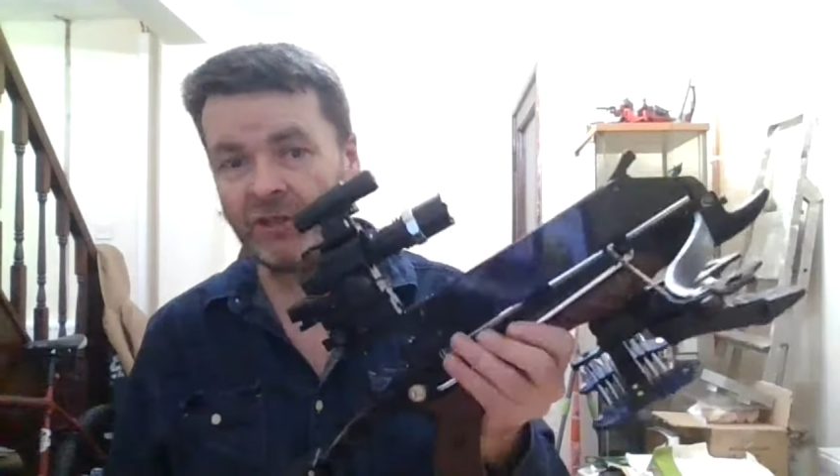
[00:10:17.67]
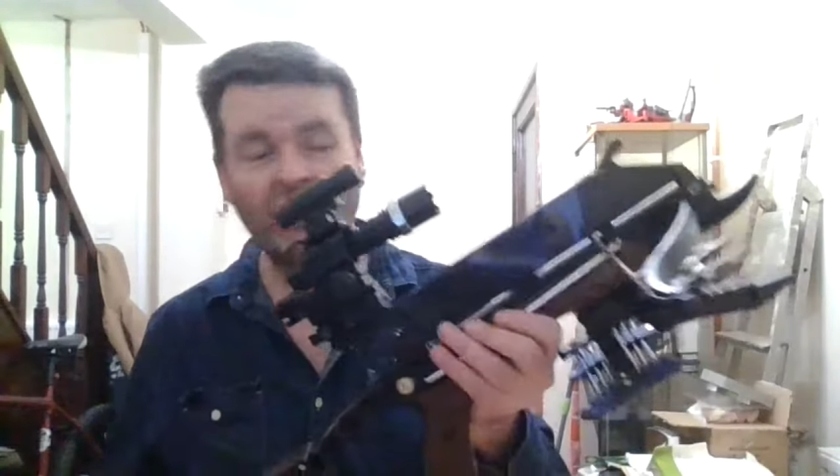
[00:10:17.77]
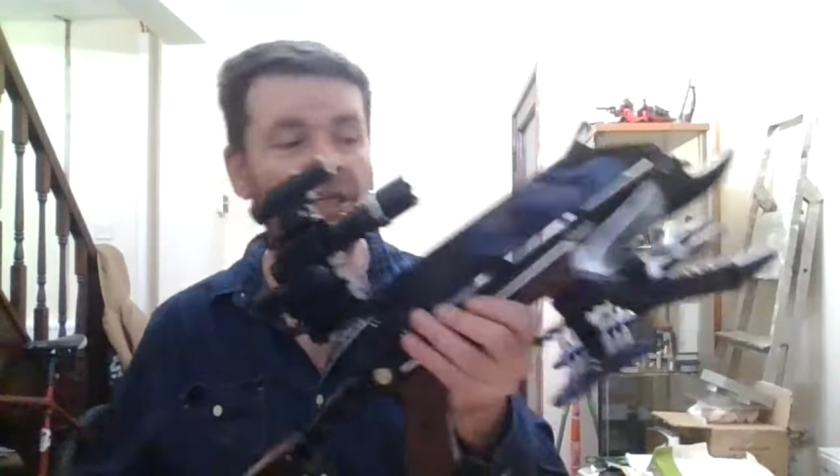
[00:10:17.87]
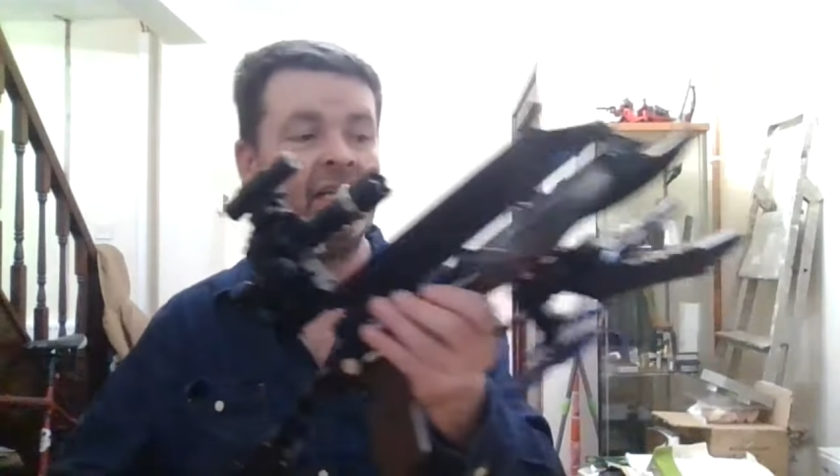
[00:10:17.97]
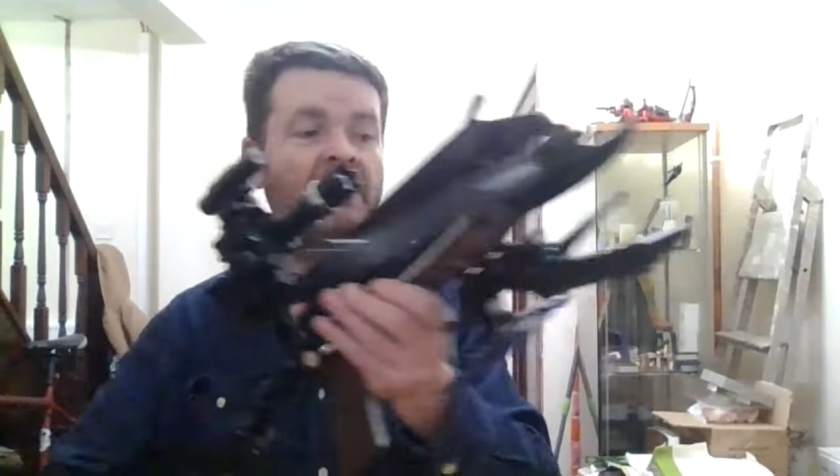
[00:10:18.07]

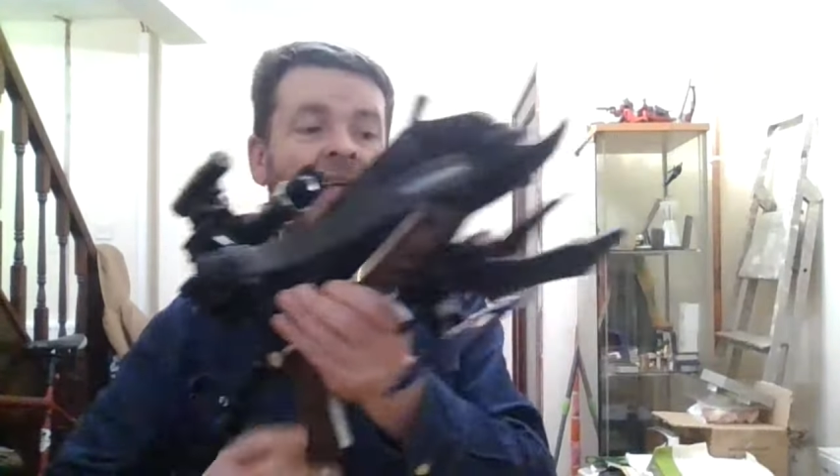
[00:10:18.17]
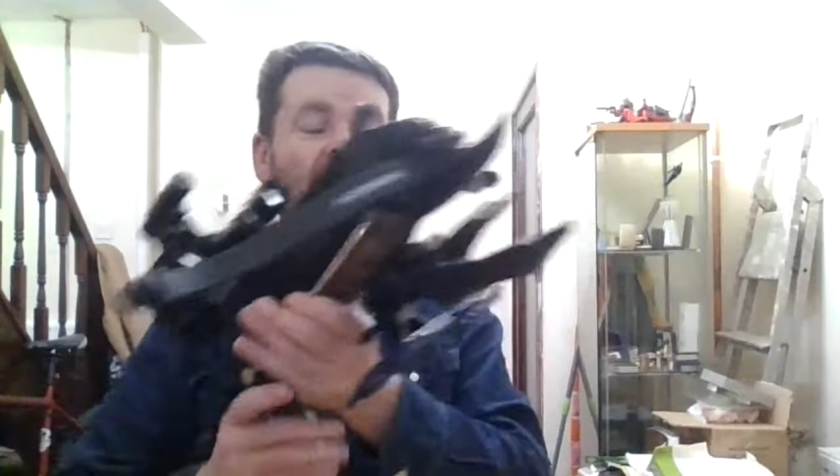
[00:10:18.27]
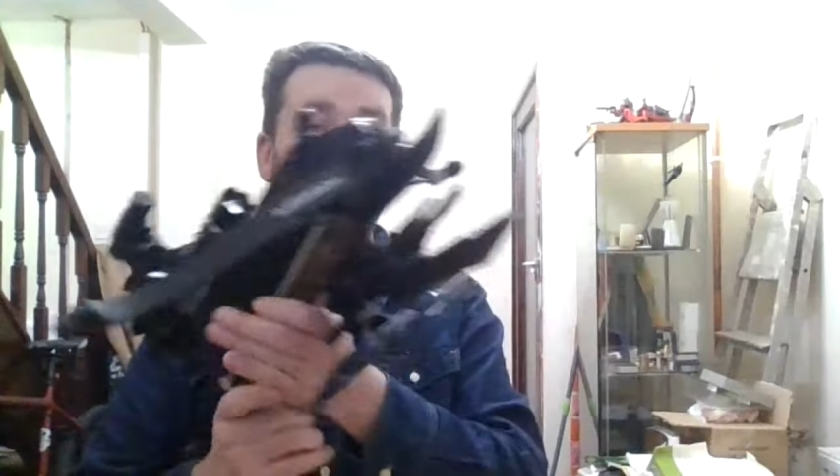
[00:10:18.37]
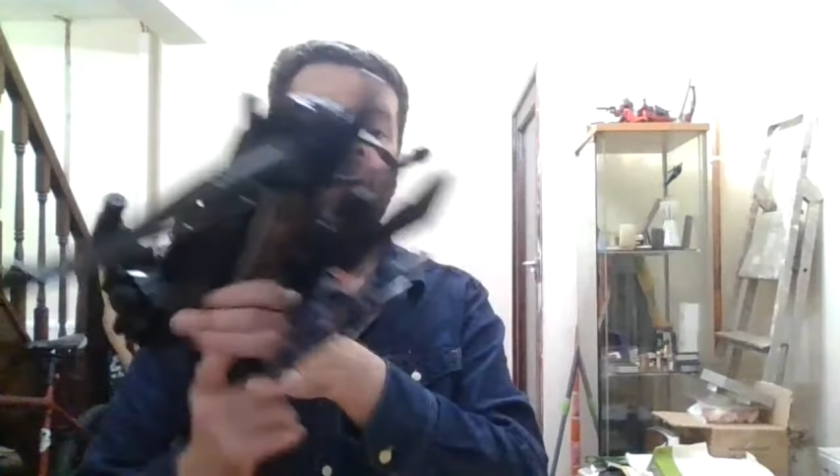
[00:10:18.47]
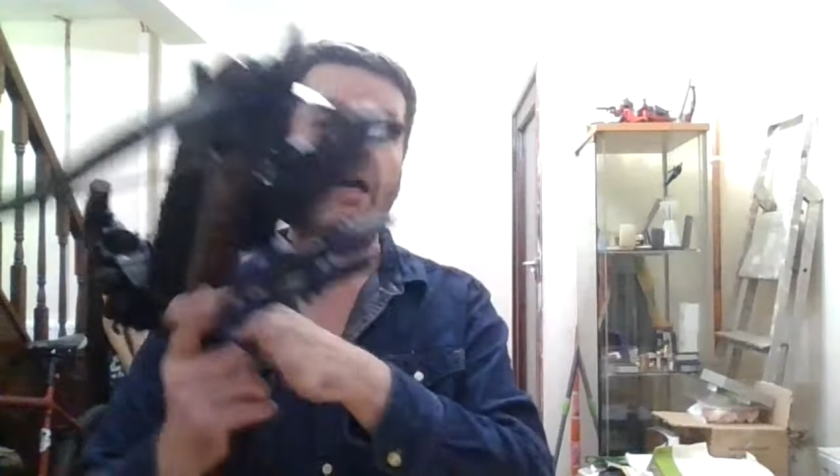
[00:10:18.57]
fishing
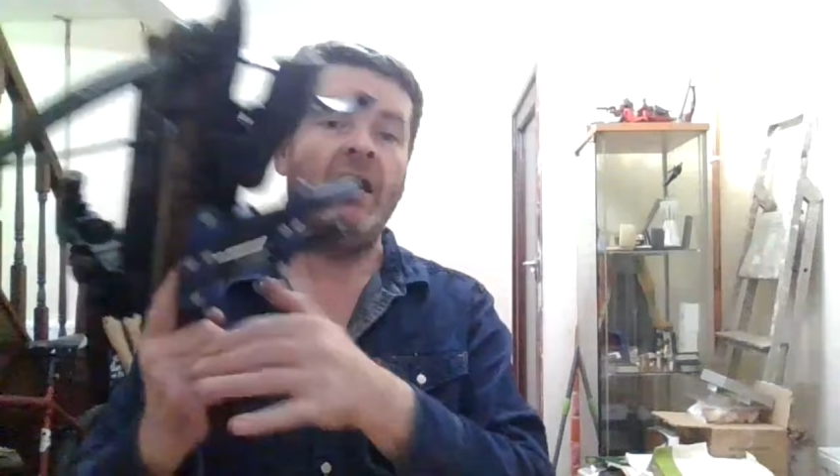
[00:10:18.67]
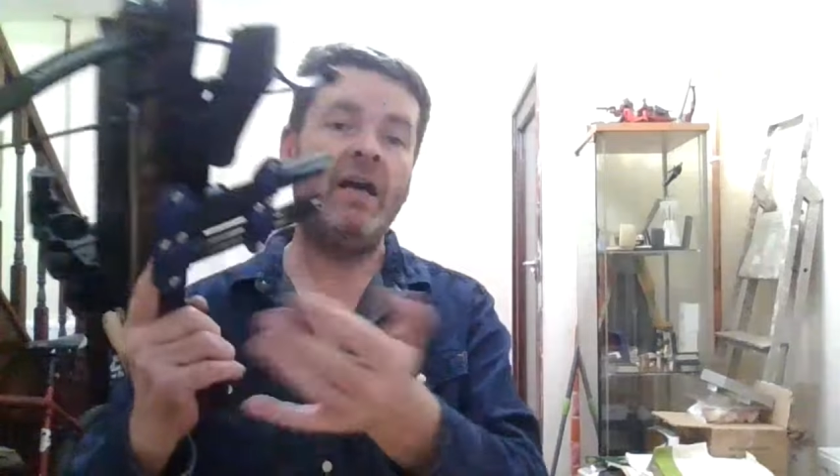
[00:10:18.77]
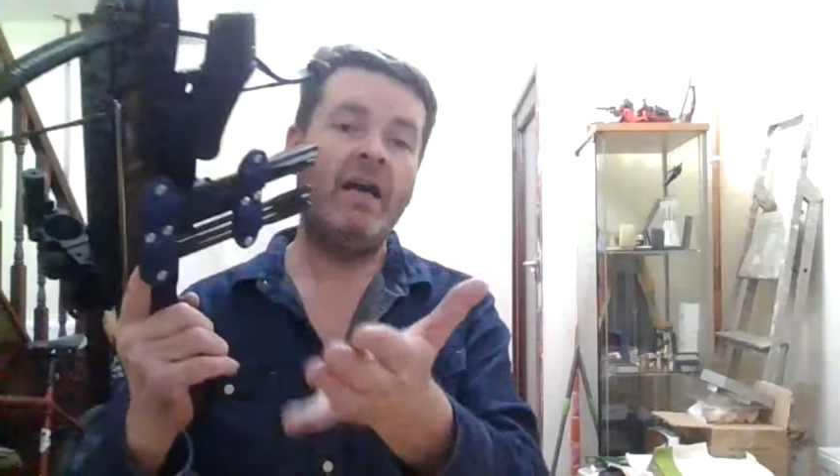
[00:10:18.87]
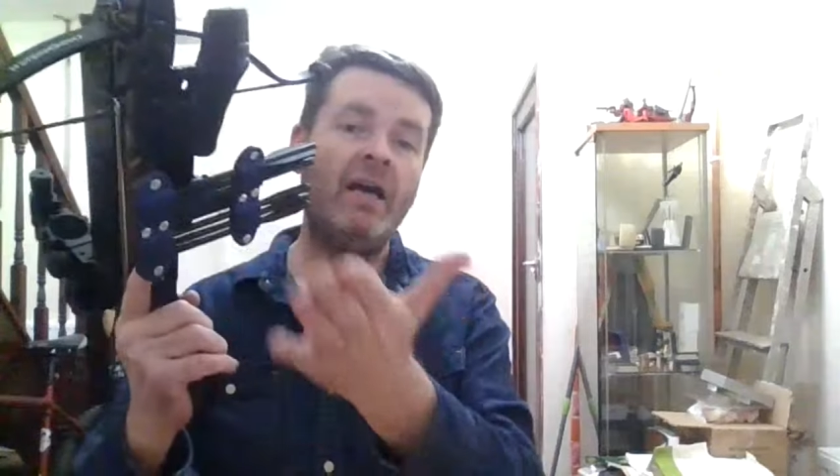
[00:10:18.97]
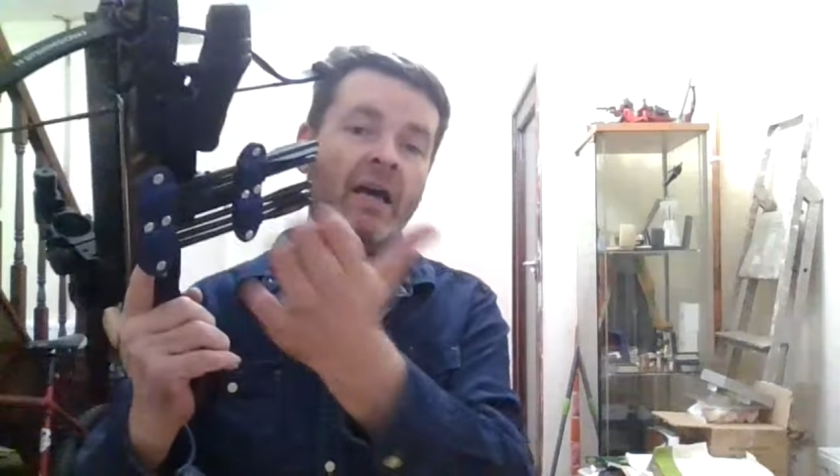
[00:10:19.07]
line
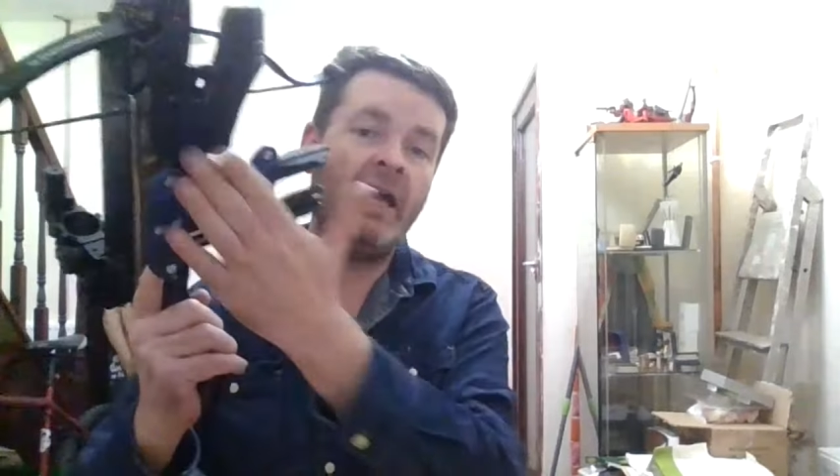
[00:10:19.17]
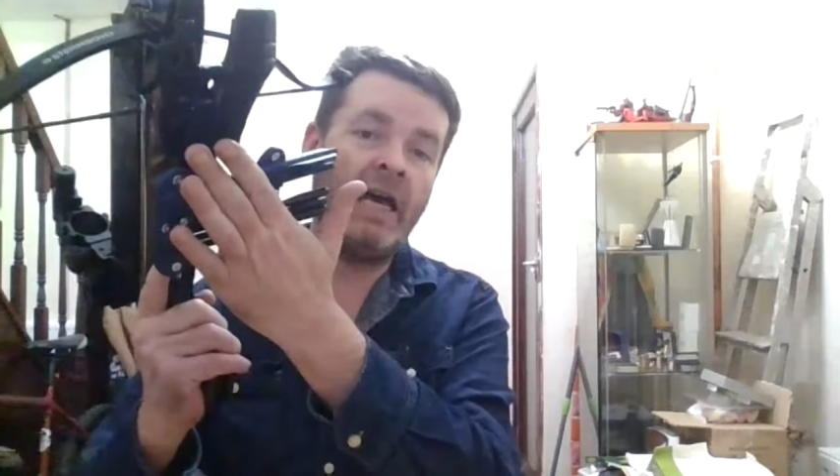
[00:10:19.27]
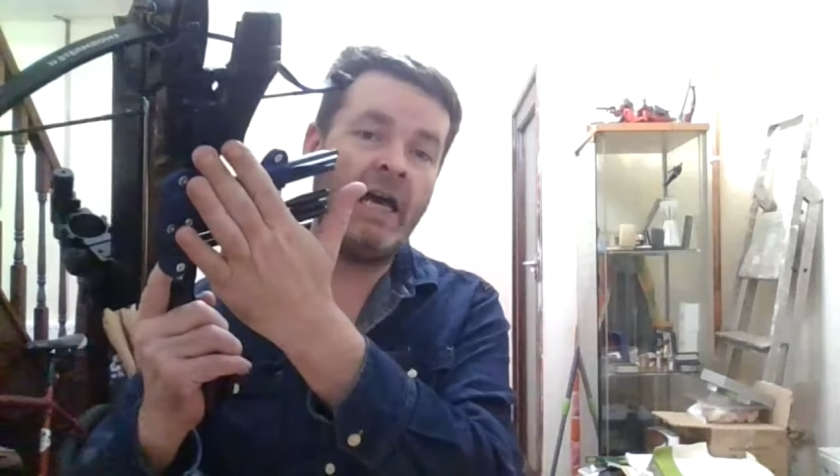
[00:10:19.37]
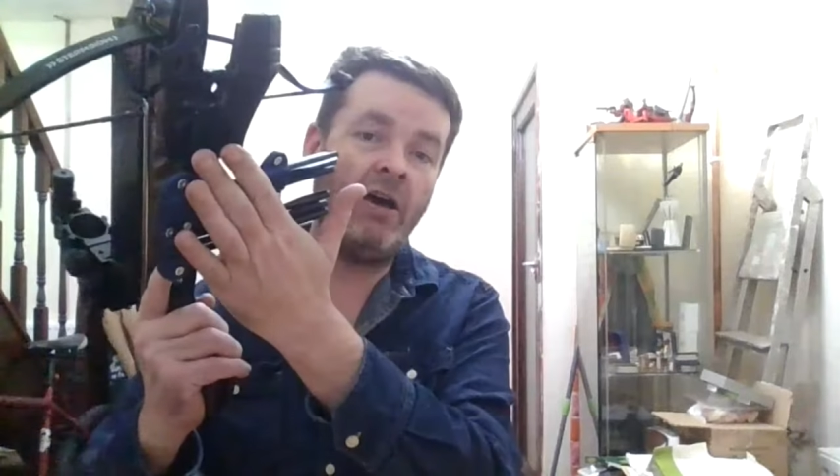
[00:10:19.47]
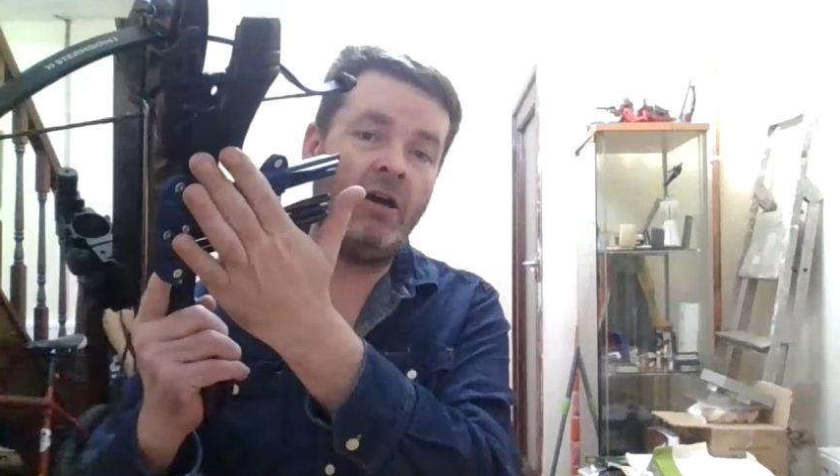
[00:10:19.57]

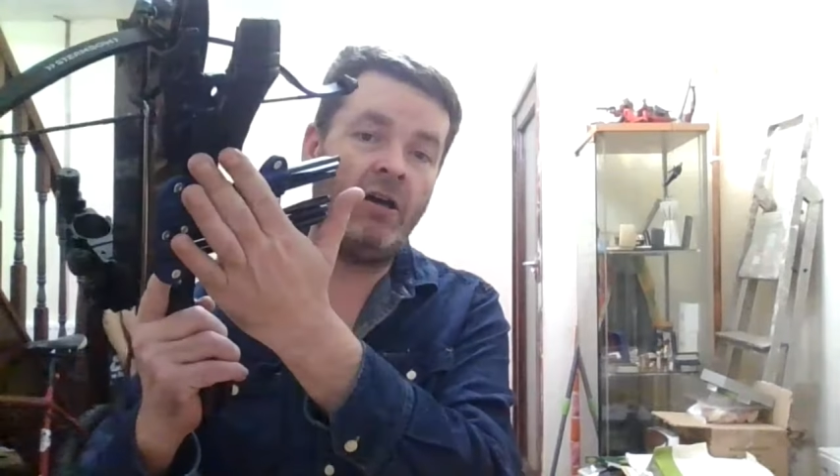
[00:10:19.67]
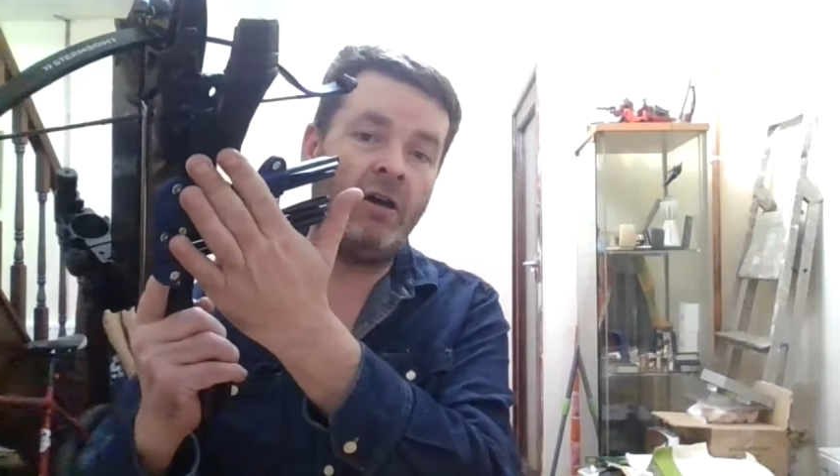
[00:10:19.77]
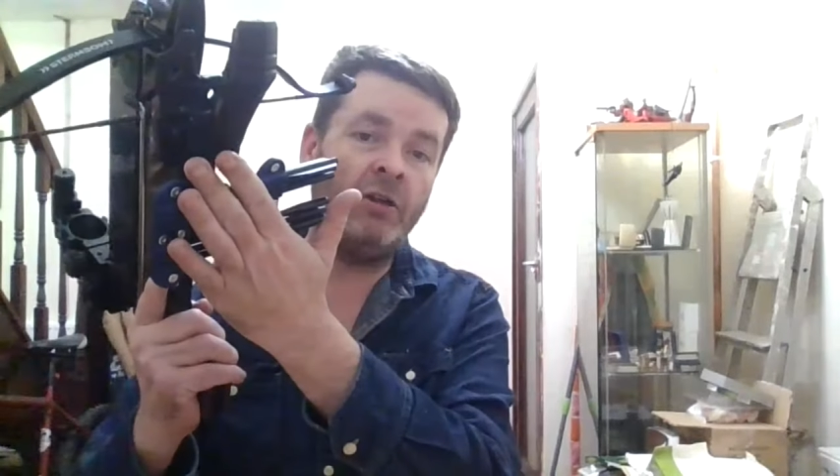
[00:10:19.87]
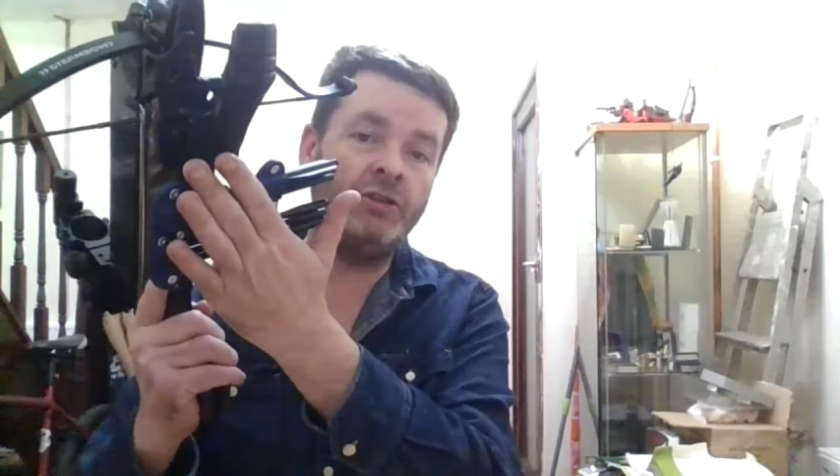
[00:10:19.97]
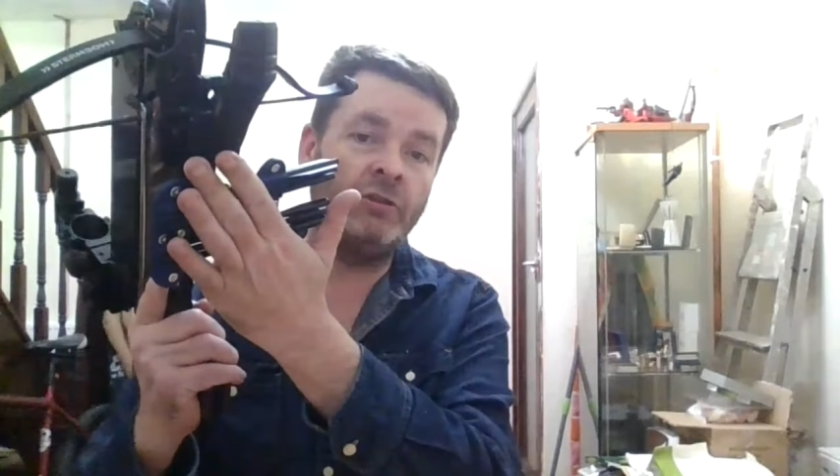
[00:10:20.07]

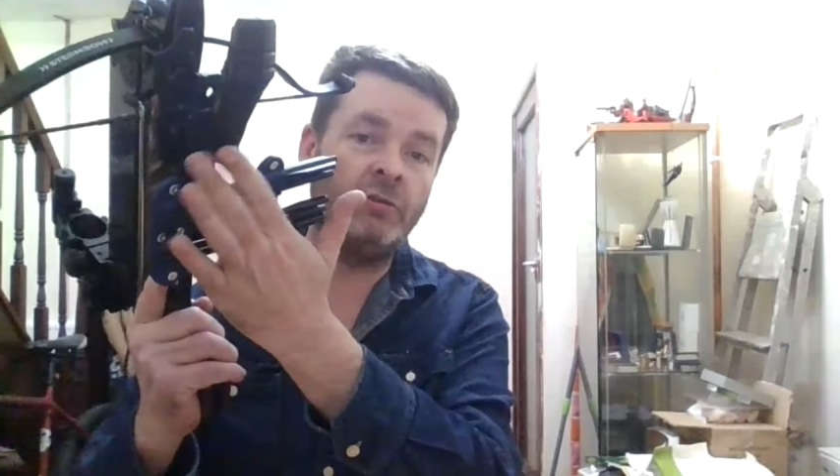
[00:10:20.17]
on